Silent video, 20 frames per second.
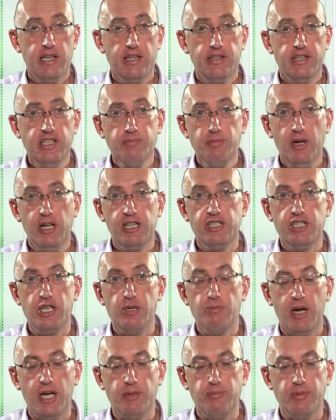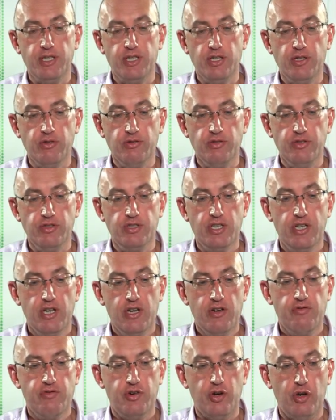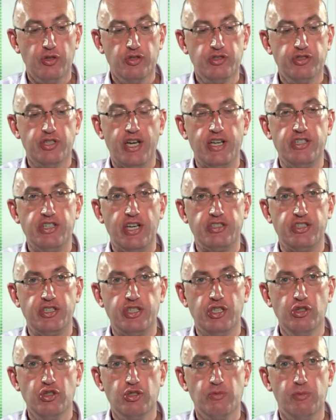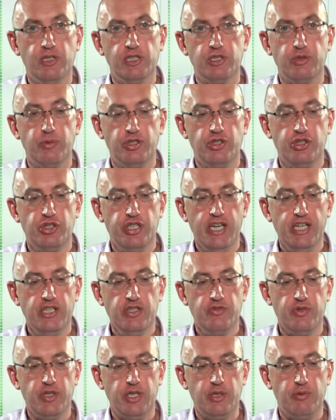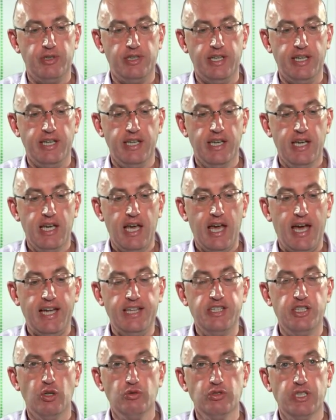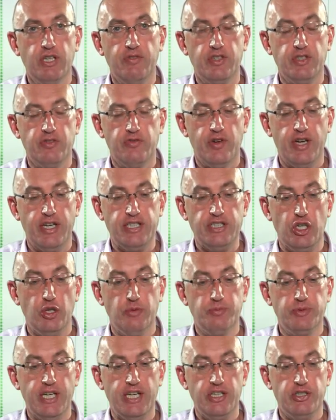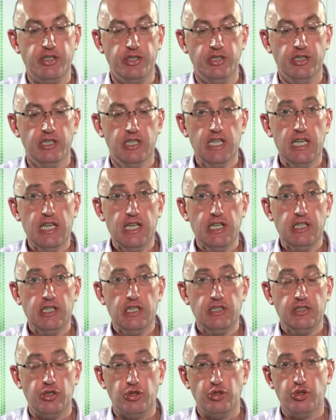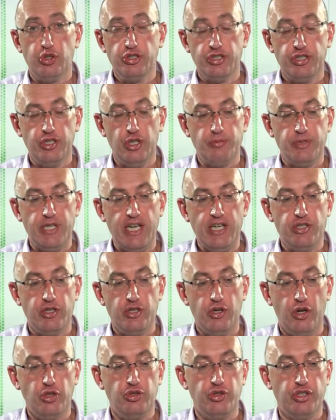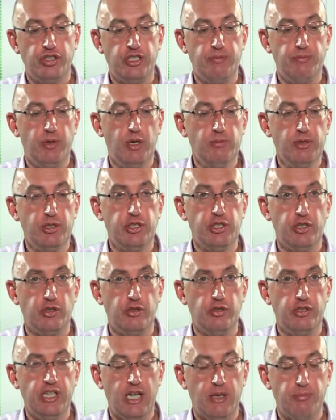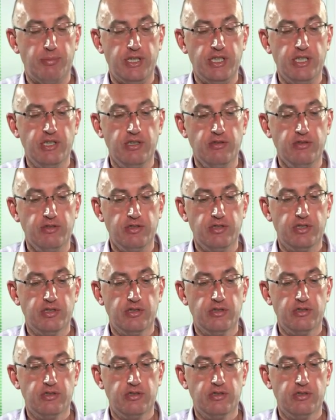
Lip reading: This policy might be used for unsigned executables which change frequently and don't have a defined updater, so Trusted Updater or Trusted Publisher could not be used.